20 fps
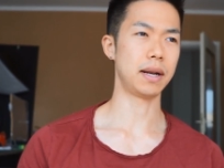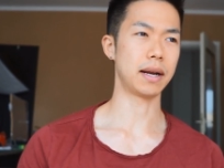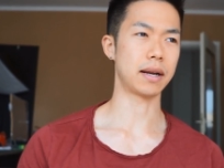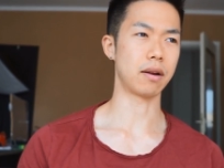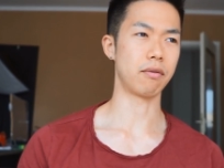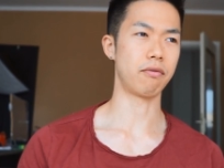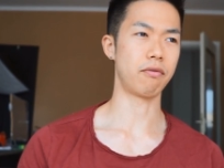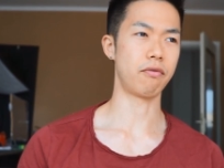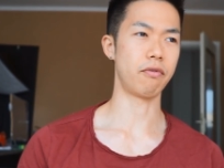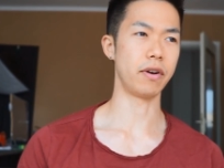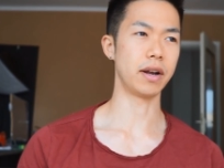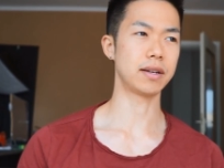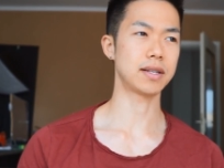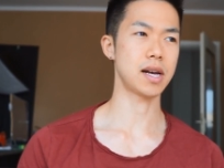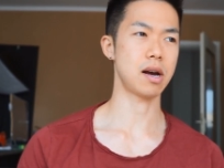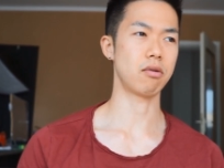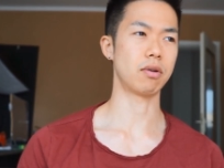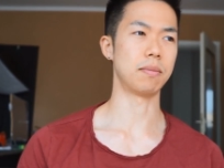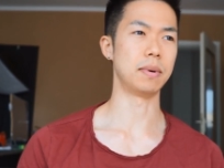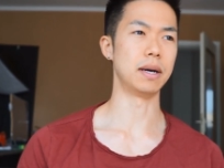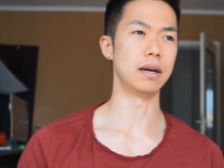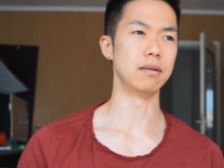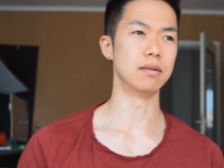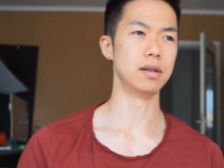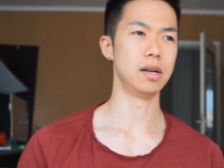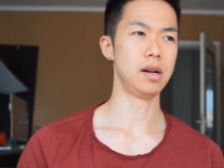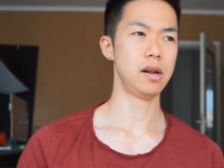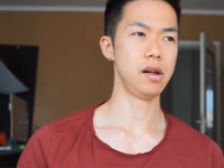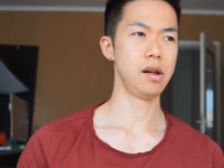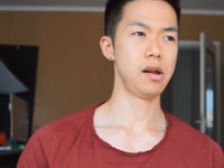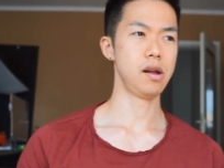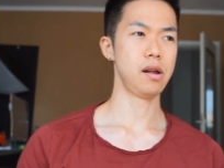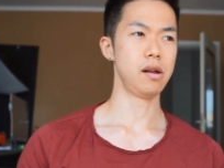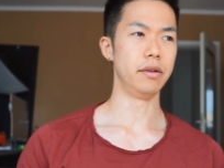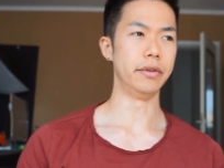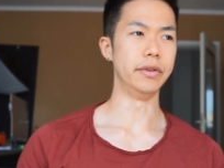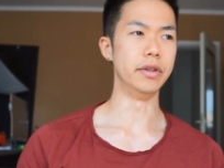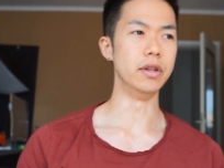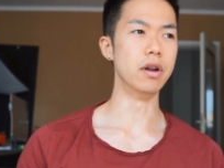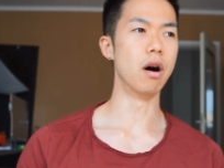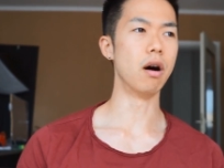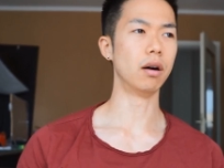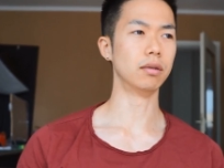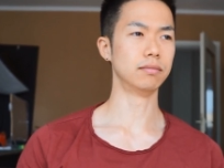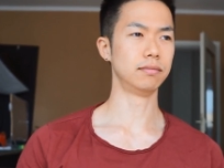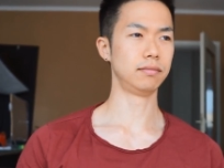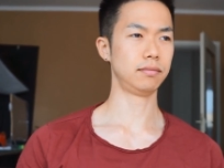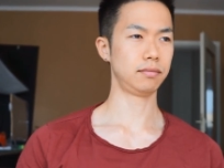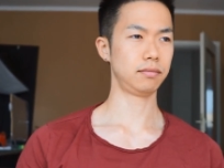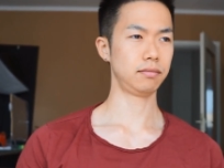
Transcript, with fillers: like freaked out about not